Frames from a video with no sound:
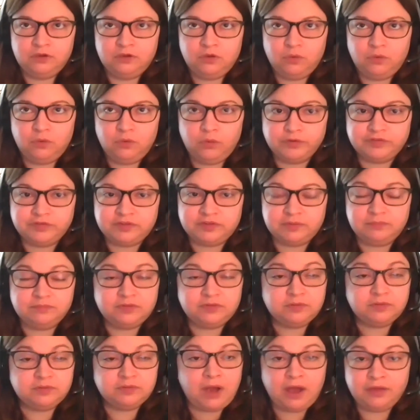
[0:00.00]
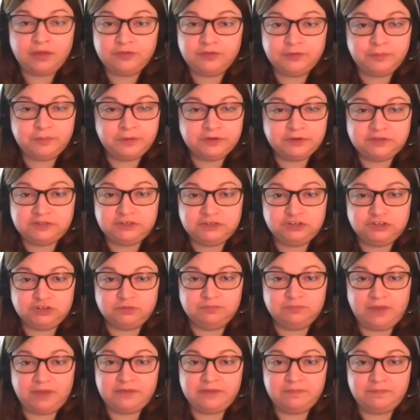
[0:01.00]
some other procedure
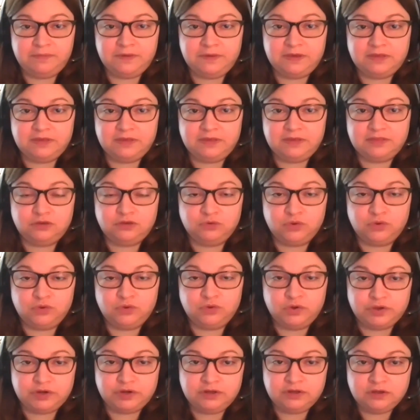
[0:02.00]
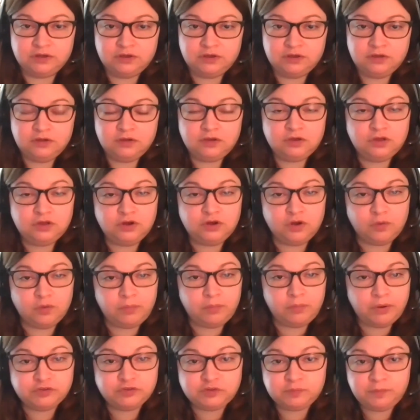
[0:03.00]
might be that you could,
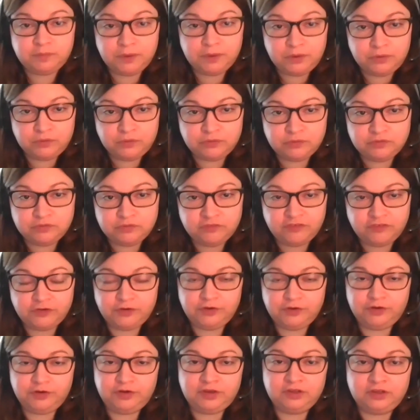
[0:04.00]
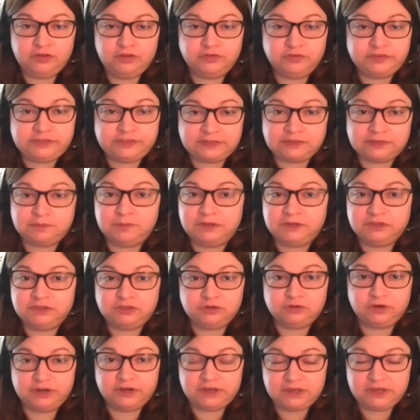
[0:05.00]
postpone for 6 months or
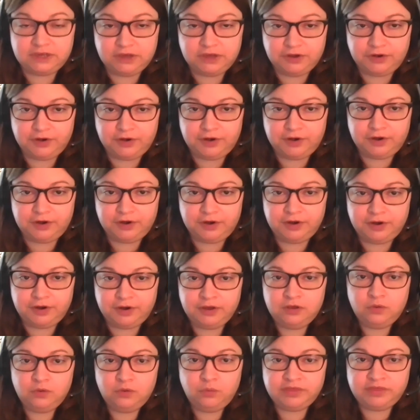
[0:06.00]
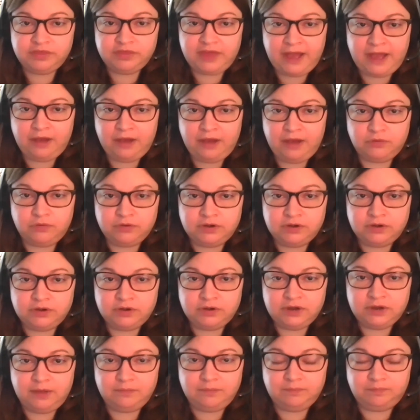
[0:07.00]
a year without
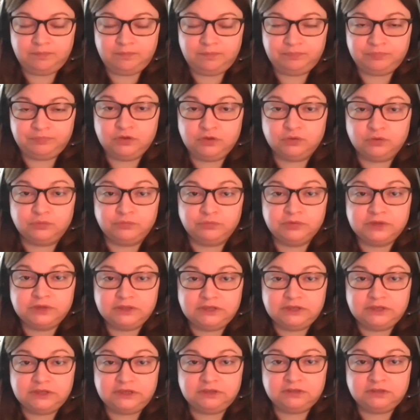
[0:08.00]
really